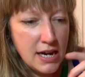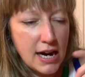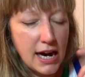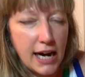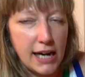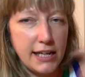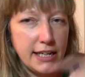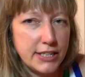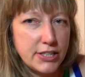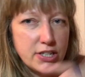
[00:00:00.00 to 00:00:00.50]

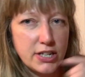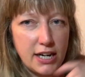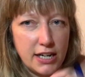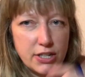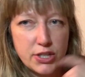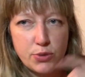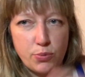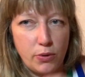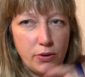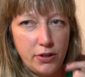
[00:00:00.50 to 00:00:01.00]
I like to kind
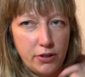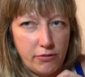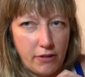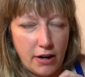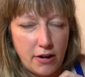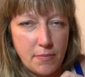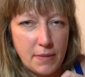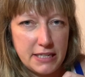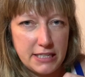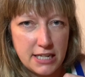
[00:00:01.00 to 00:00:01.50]
of swirl it around
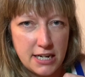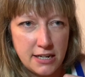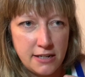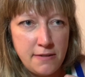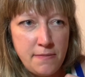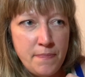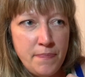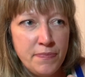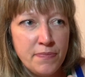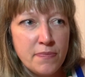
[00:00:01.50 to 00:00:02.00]
on my tongue.
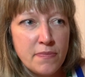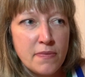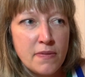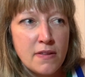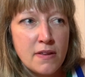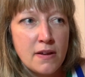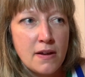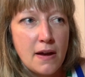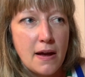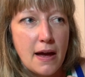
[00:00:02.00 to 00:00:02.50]

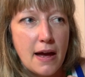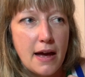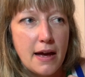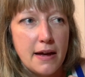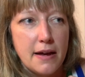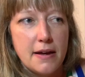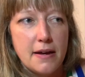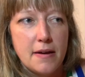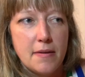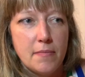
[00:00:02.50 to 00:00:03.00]

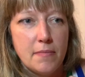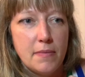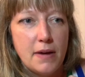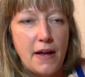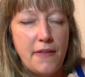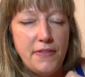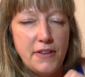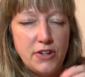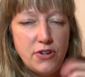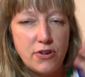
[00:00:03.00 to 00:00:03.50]

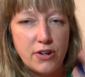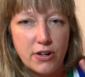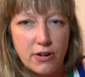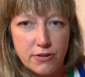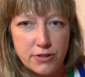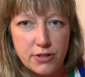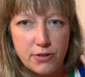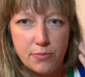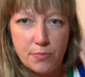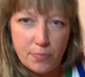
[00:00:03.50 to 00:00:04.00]
And then you can
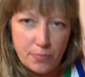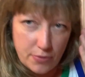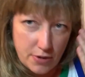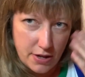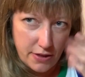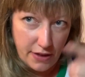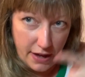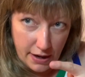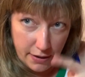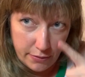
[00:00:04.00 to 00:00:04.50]
also
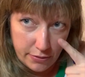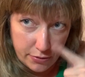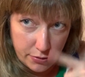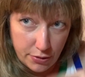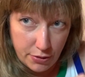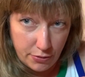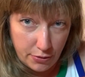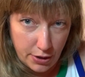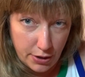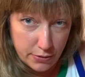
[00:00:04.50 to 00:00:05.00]
breathe out through
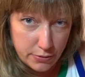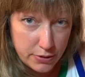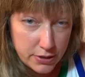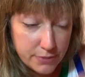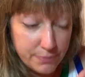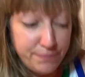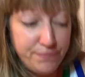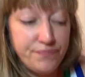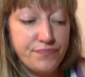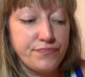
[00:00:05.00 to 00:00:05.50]
your nose
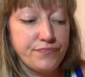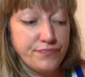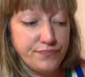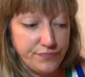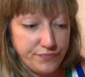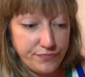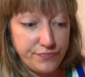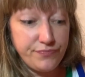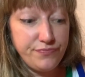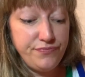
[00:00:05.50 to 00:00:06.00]

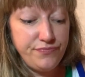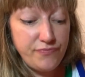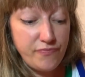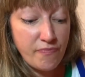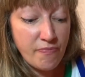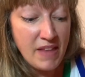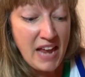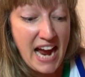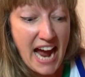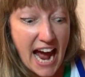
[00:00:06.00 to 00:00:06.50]

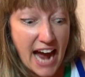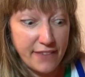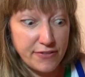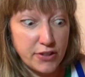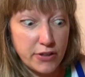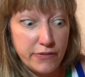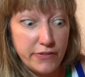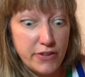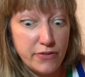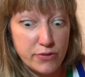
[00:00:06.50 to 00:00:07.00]

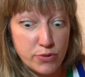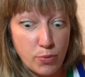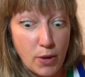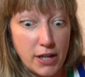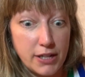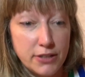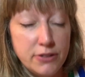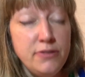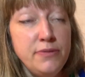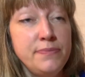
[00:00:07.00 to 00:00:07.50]
after you've
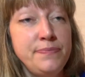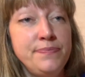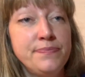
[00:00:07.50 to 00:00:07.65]
swallowed.